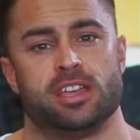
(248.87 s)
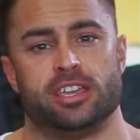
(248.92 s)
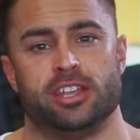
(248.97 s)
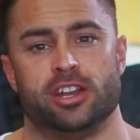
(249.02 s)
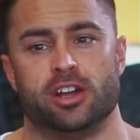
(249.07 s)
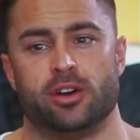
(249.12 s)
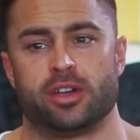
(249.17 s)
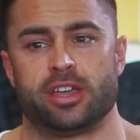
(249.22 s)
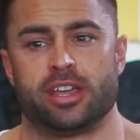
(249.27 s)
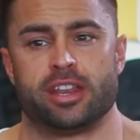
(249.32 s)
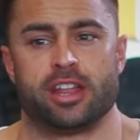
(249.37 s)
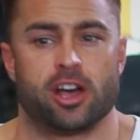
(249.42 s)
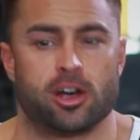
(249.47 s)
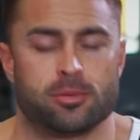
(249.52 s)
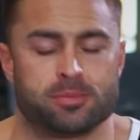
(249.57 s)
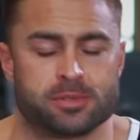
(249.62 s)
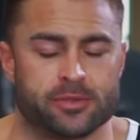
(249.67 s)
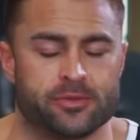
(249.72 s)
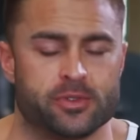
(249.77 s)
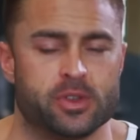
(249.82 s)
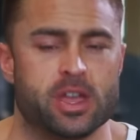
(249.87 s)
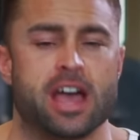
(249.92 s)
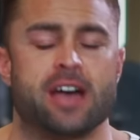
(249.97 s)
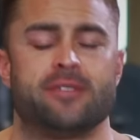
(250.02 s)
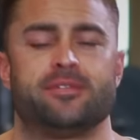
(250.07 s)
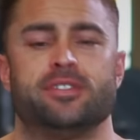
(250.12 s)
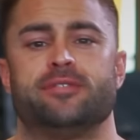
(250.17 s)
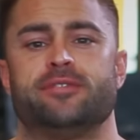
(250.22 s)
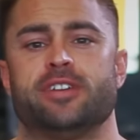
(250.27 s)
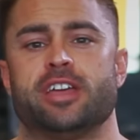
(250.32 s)
You know, it helps if you
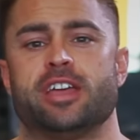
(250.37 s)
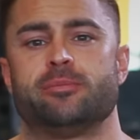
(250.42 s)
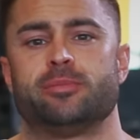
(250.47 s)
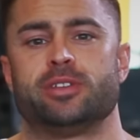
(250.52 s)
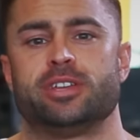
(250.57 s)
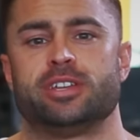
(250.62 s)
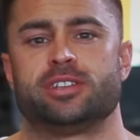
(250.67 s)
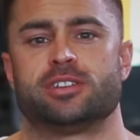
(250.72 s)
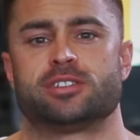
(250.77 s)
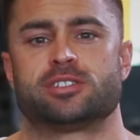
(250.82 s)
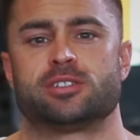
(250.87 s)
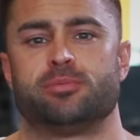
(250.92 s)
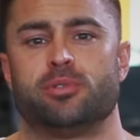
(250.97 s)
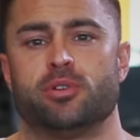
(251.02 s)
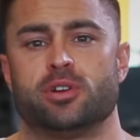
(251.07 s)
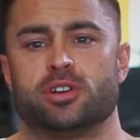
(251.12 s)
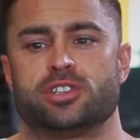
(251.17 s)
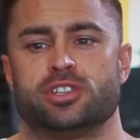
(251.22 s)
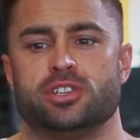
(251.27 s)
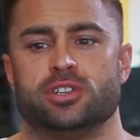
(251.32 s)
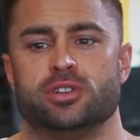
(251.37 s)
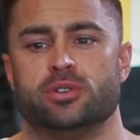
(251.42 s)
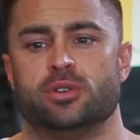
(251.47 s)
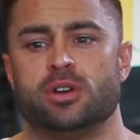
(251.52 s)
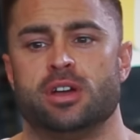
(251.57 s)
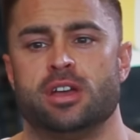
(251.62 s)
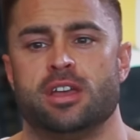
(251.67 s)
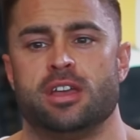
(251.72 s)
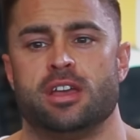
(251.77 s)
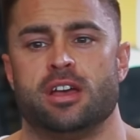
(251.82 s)
have the family to support
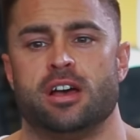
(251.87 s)
you.